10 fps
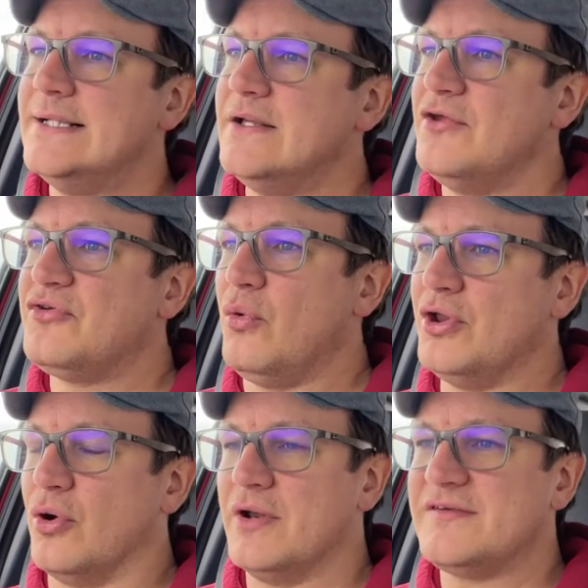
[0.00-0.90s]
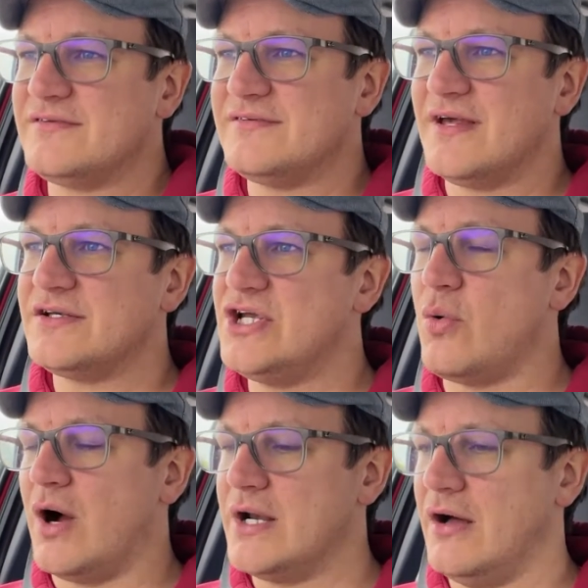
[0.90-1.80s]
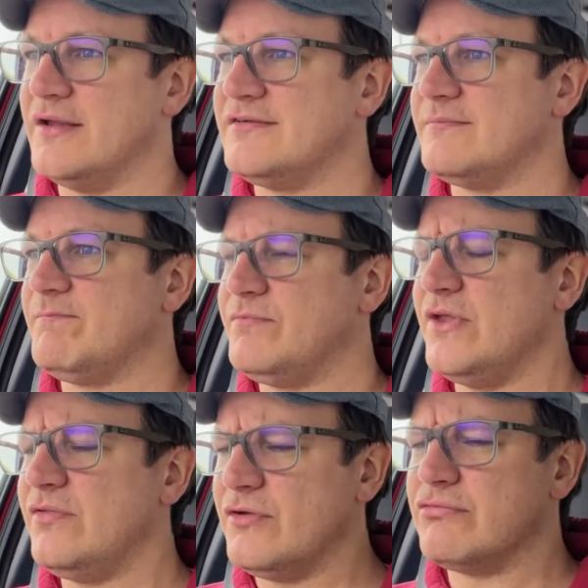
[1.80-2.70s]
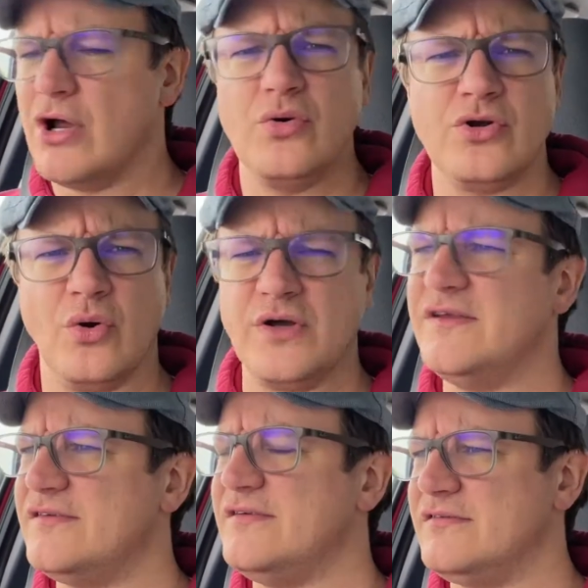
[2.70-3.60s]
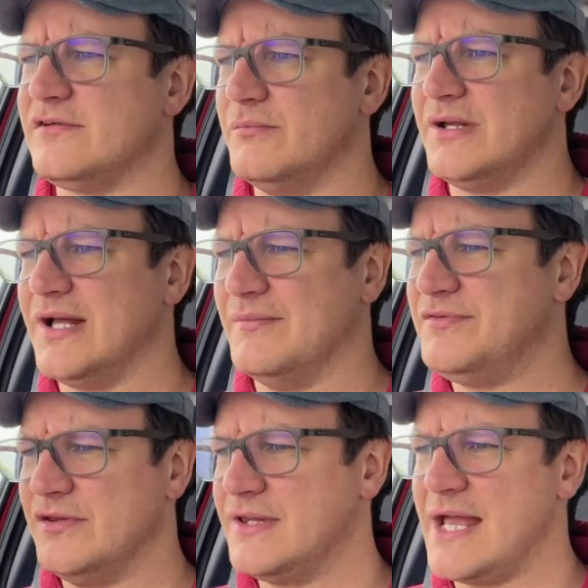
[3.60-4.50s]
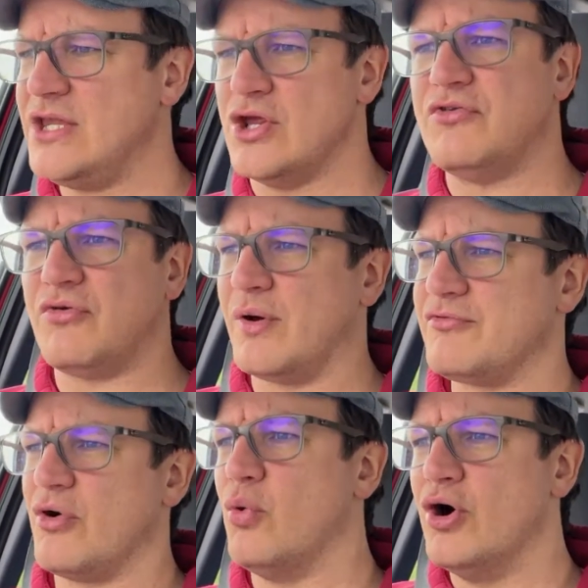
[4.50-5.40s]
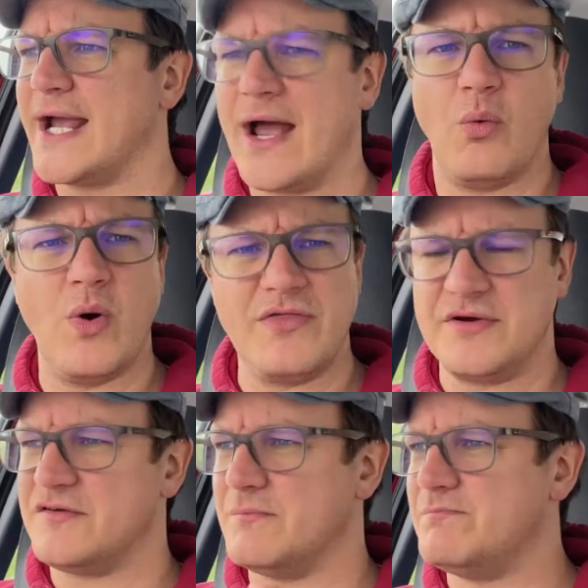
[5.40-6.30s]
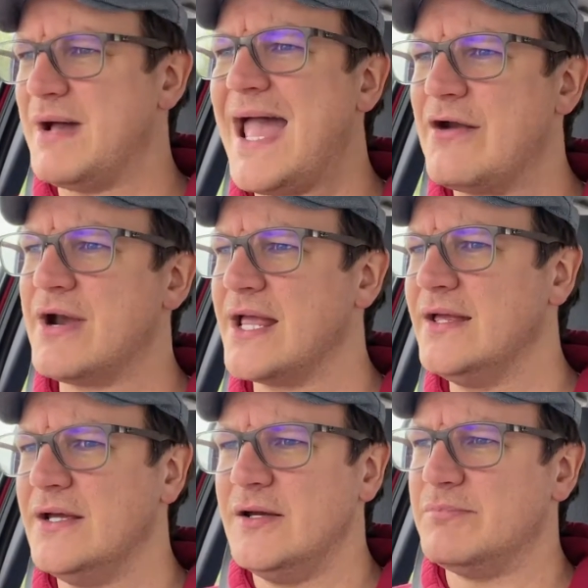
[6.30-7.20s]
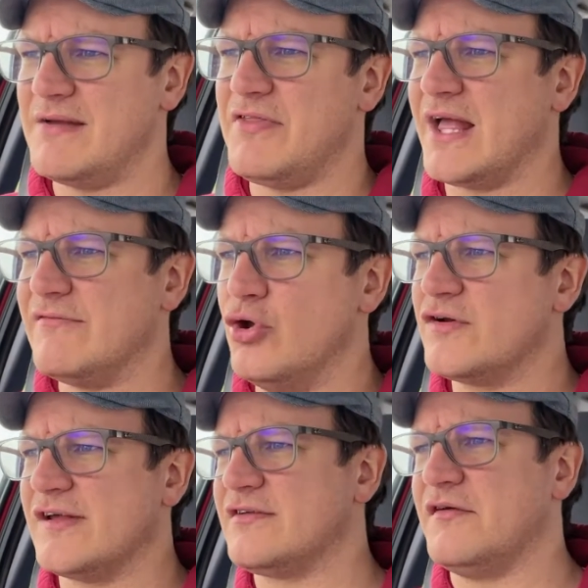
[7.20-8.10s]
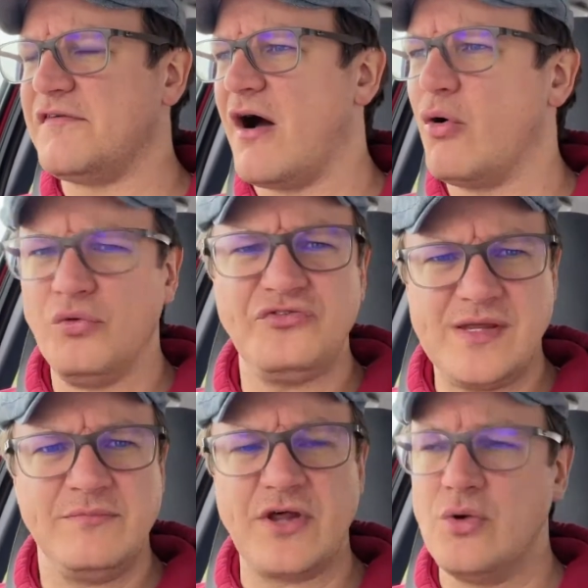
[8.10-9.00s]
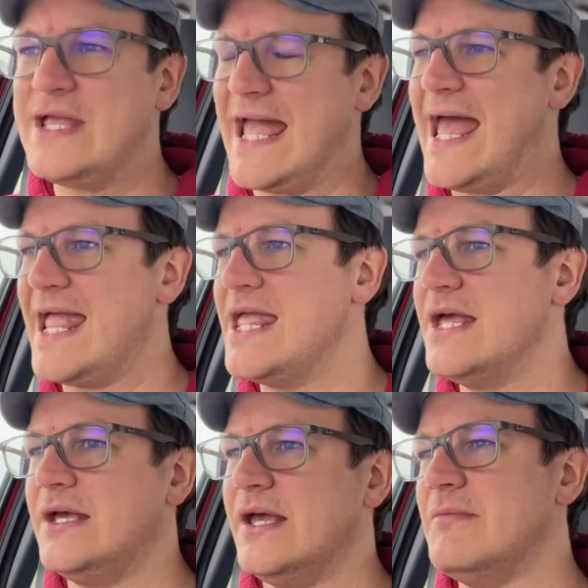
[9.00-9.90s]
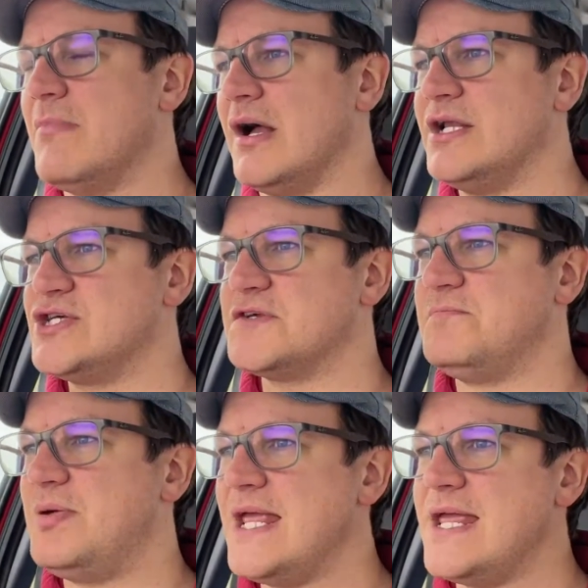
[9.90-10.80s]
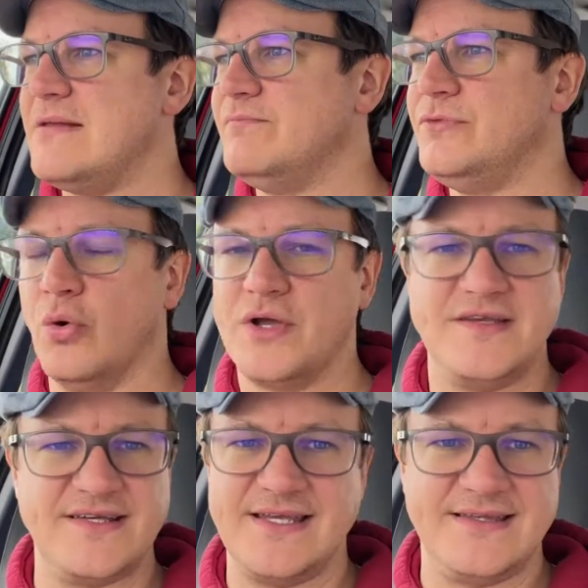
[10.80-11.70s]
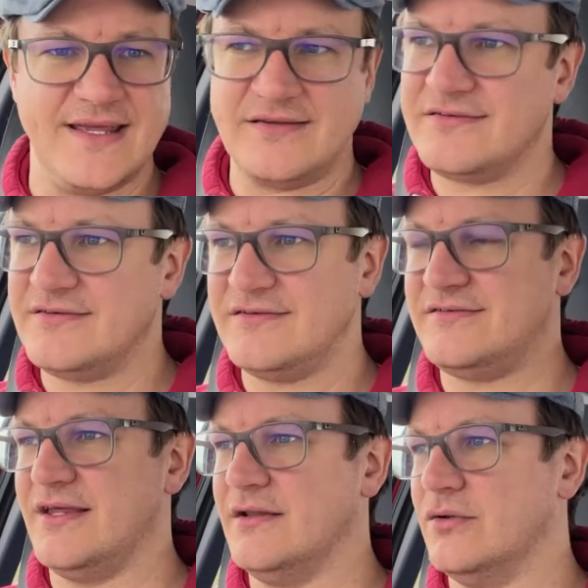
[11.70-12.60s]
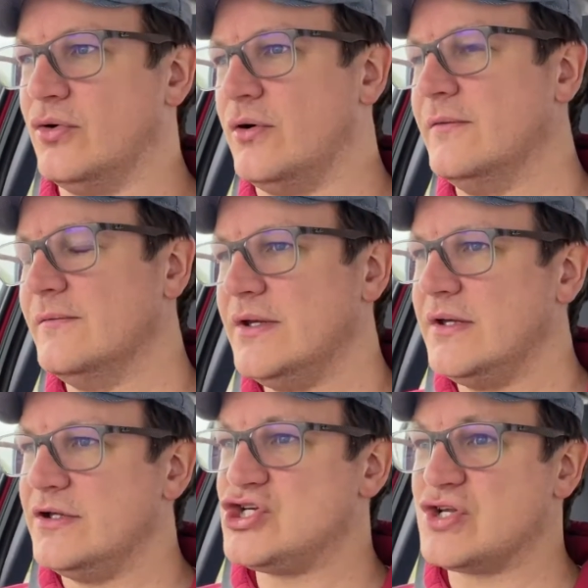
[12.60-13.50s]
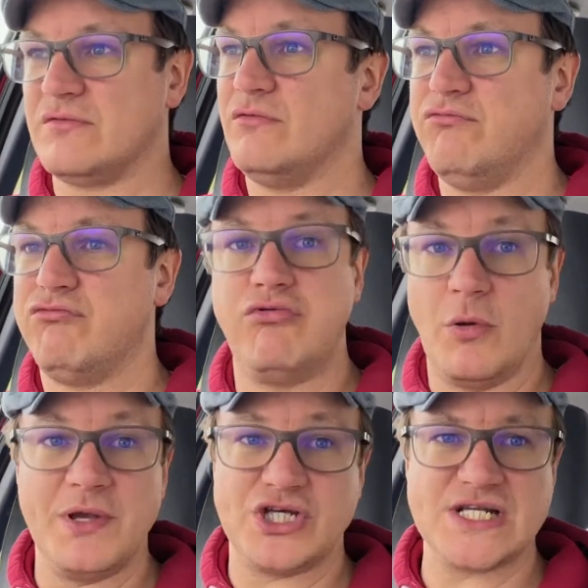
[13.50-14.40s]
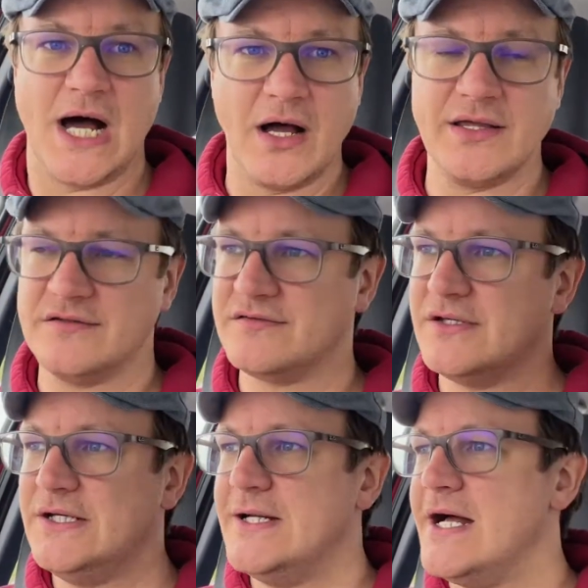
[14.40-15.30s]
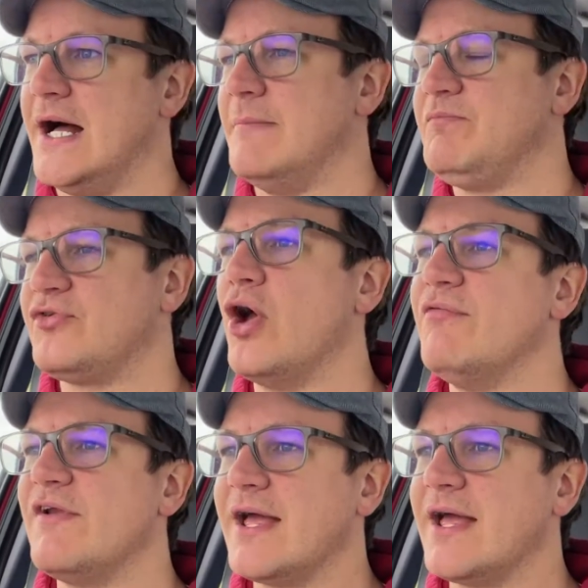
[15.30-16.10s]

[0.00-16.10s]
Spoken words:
So all in all, it's actually quite nice. The road noise is something I'm still getting used to. I'm trying to work out whether it's a bearing, but everything I've looked at so far all seems okay. It might just be noisy discs still, or just rubbish tyres. So hopefully